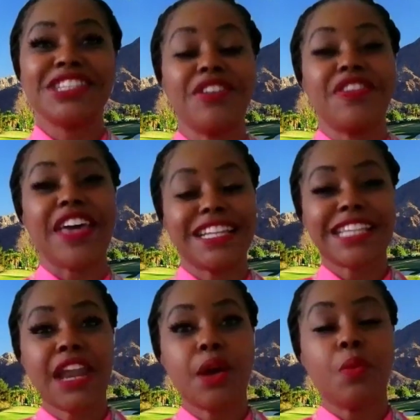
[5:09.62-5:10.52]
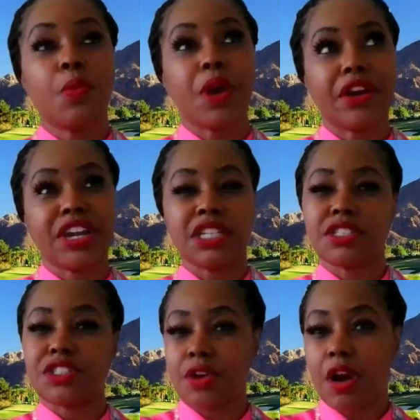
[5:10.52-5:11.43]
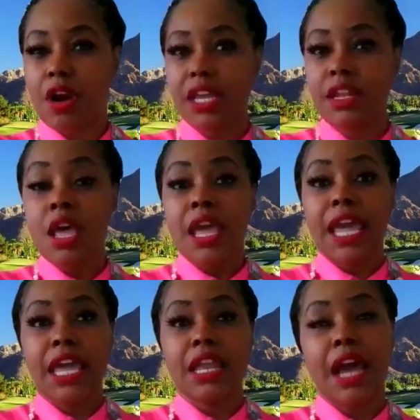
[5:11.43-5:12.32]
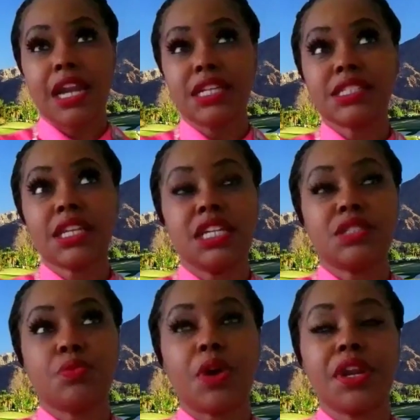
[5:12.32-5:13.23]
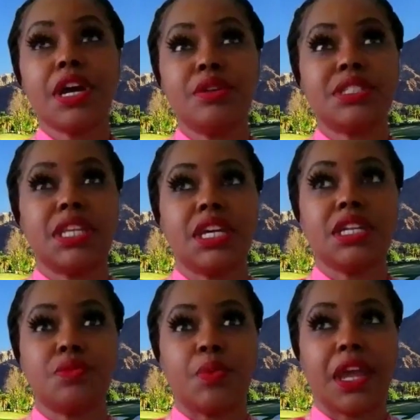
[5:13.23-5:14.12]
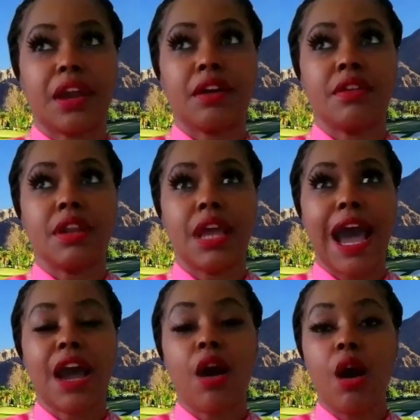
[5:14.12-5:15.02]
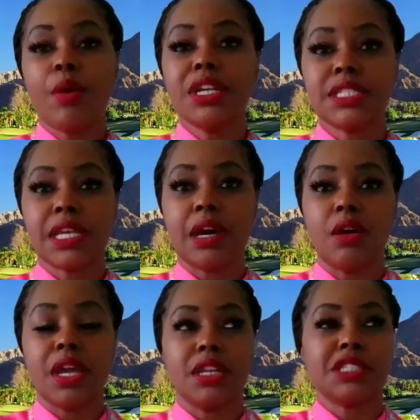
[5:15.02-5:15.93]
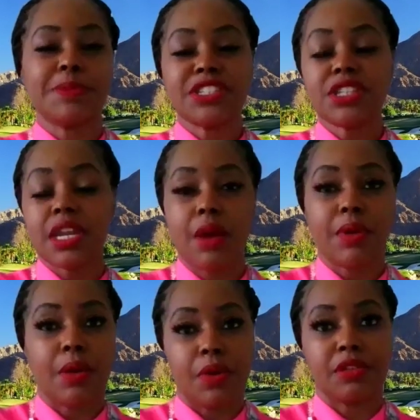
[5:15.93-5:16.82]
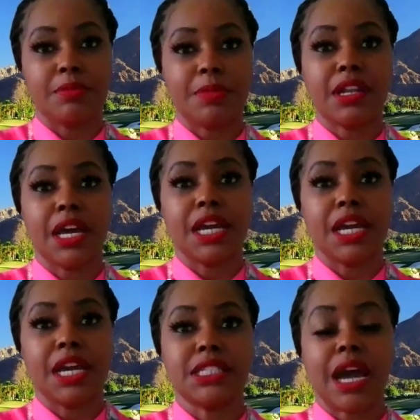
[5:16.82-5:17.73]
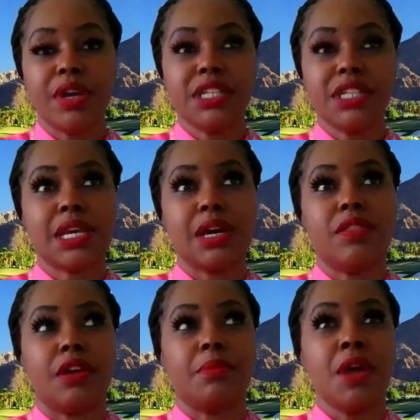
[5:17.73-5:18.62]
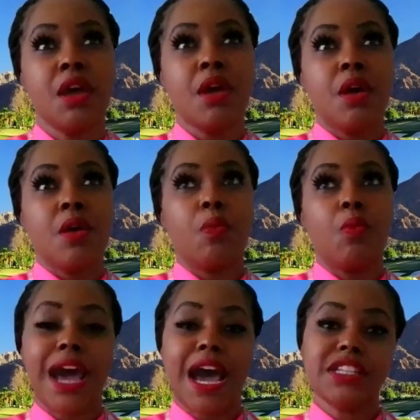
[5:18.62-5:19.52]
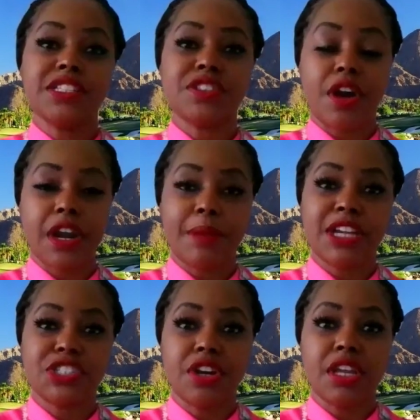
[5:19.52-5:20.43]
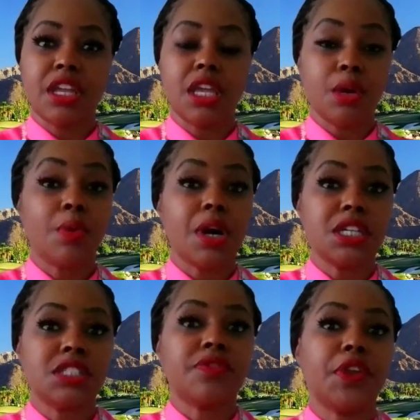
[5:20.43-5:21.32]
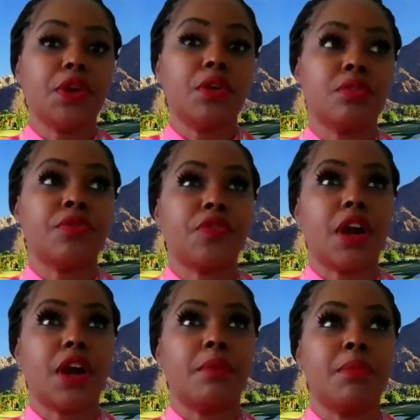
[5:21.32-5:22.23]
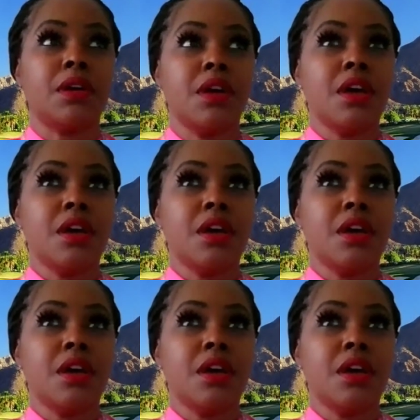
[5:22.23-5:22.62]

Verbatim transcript: so that's kind of where it started and honestly it's one of those things where i always tell and especially now when i work with my clients i always tell them when i started my journey it was fueled from